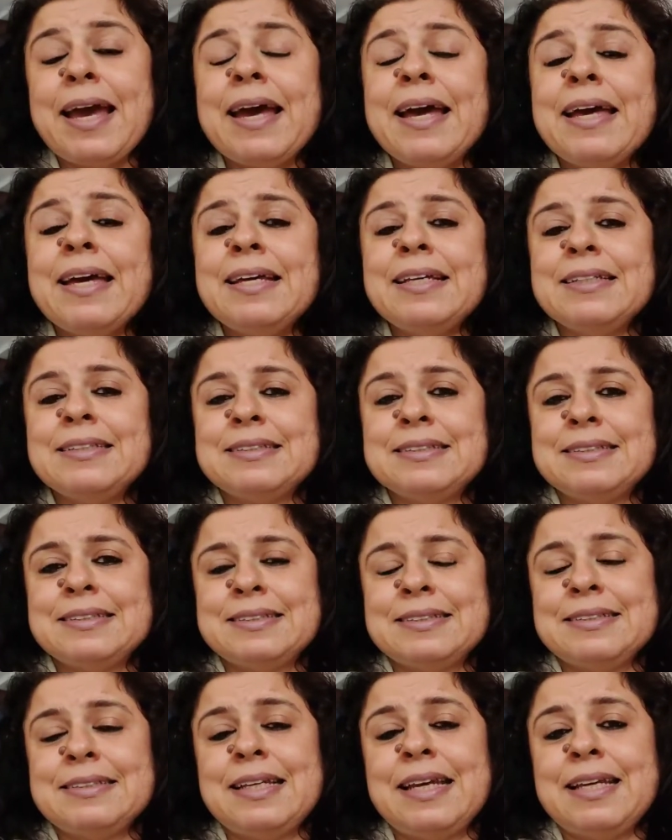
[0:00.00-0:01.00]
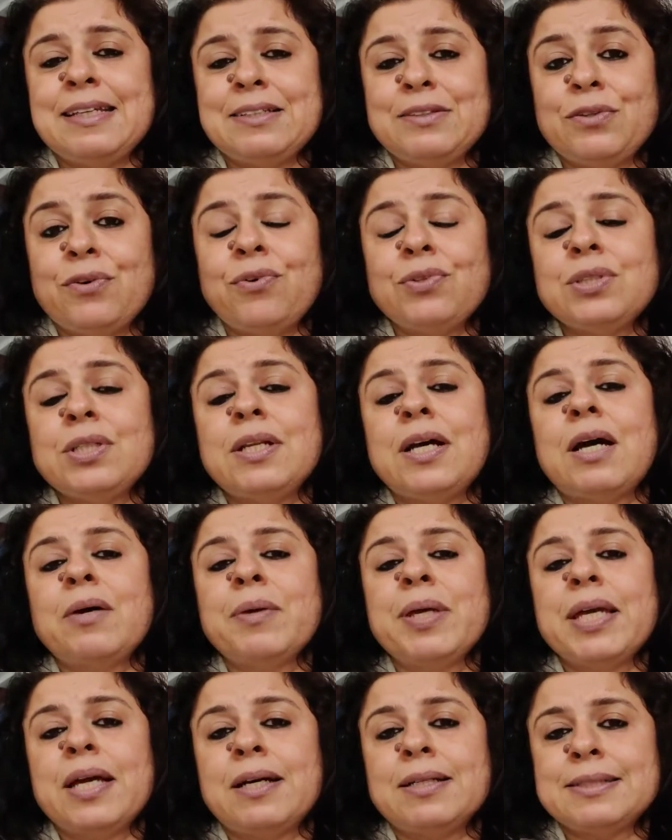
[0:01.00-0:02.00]
and then not
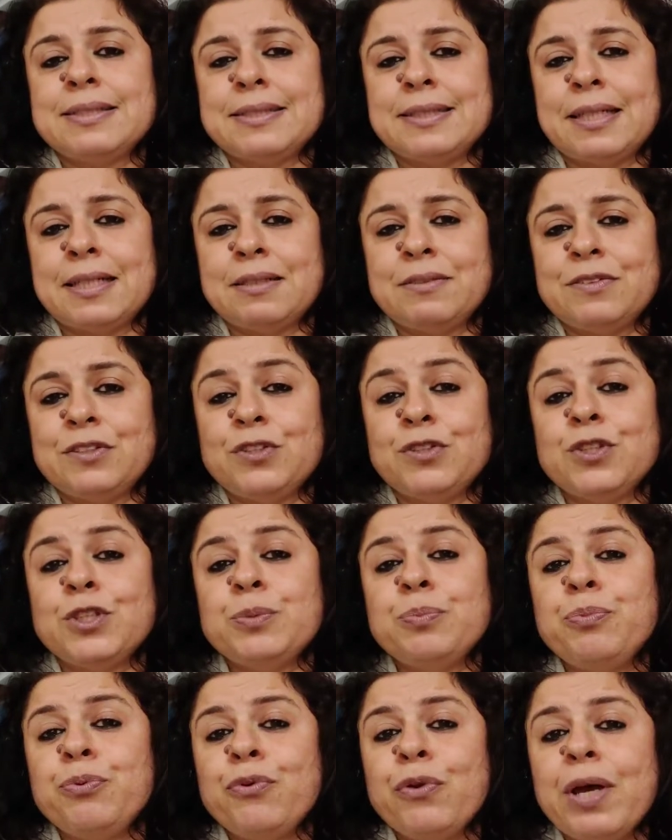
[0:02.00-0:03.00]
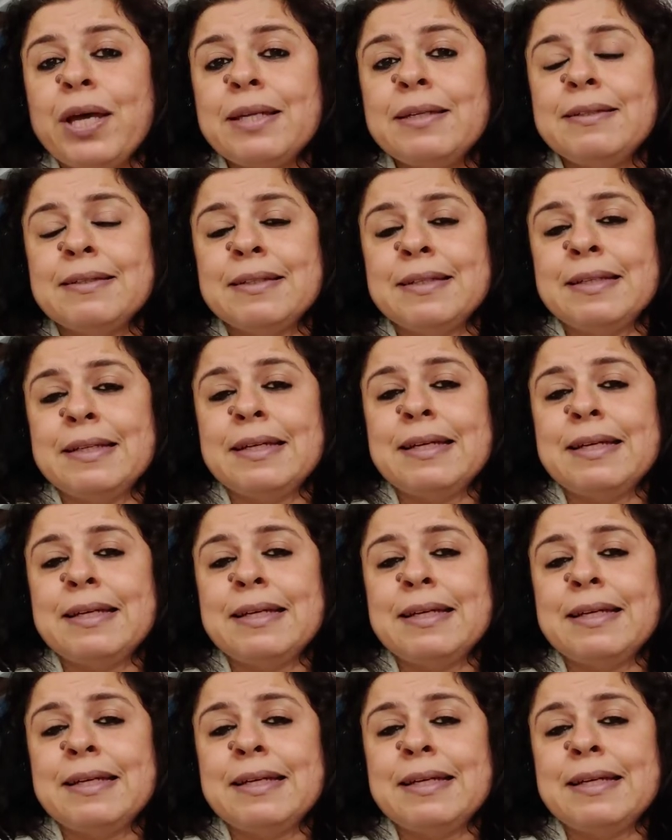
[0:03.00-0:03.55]
allowing ourselves to spread